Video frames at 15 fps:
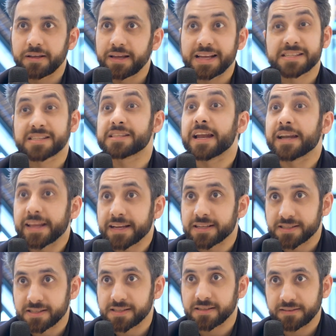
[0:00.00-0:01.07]

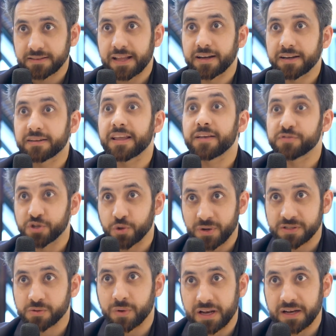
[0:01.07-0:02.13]
aesthetics that it gives you
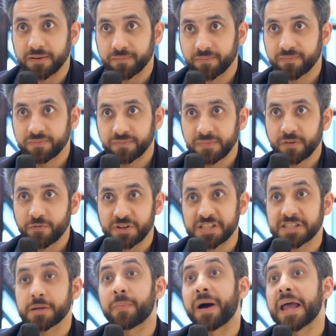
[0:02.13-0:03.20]
as well, which
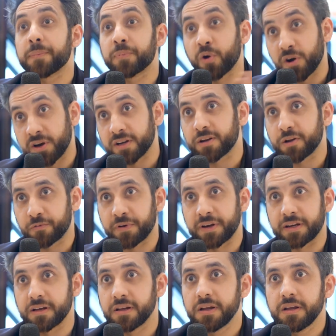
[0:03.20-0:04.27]
is a byproduct of
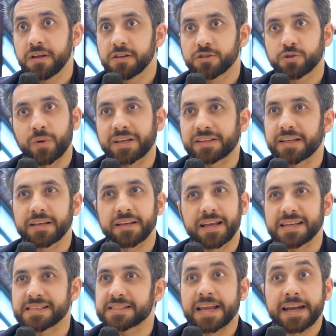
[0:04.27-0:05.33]
it. So I think
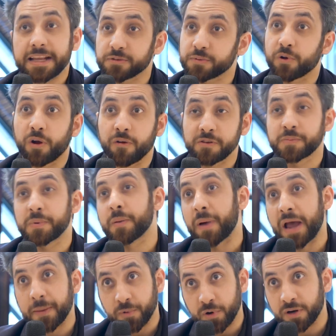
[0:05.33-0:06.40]
aesthetics will always be a
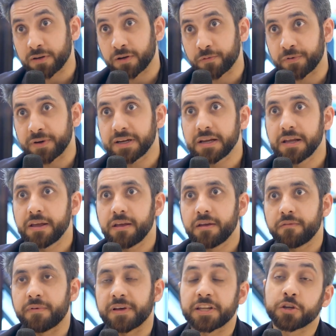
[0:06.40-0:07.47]
byproduct of it.
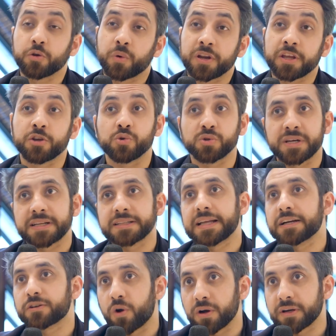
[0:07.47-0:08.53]
Whether you want to use it in
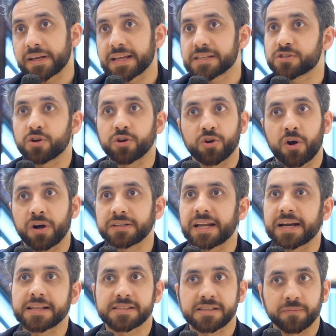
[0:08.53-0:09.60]
that context or not,
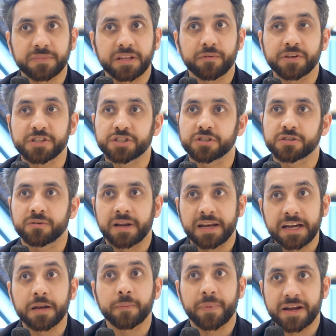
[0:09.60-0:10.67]
that is something which
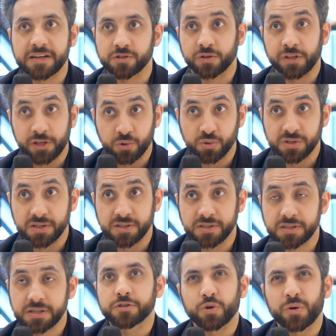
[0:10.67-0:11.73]
really depends on the
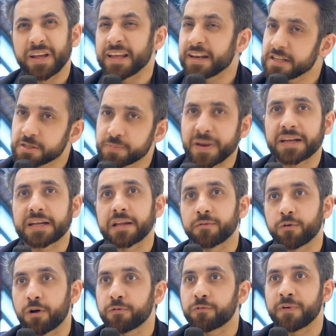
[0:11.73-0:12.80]
users. So irrespective
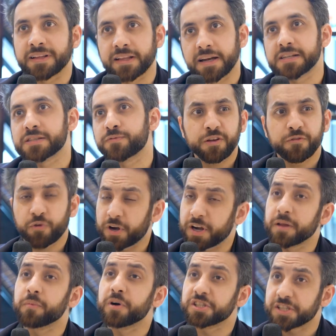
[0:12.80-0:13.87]
of whether it's for
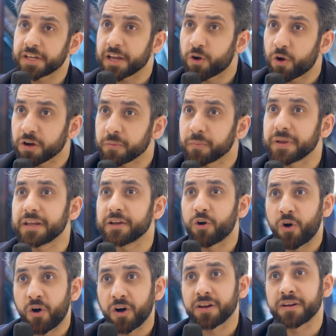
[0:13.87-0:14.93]
an emerging economy
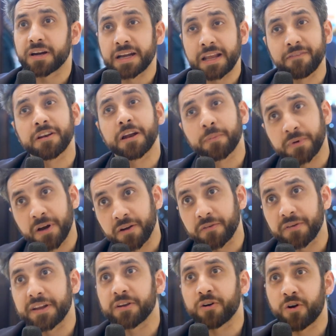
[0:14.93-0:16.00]
or a developed
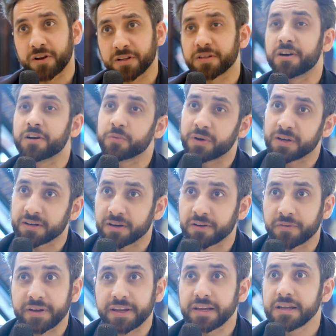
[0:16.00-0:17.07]
country or a third world
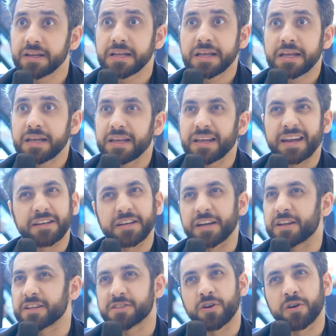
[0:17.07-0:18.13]
country,
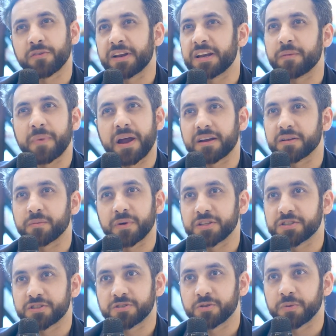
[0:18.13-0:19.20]
it does not really matter
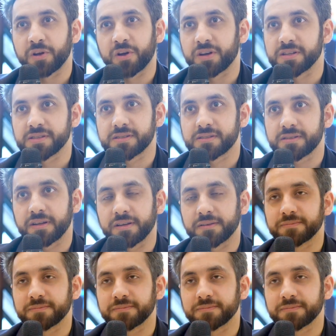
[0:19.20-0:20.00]
much, to be honest. Yeah.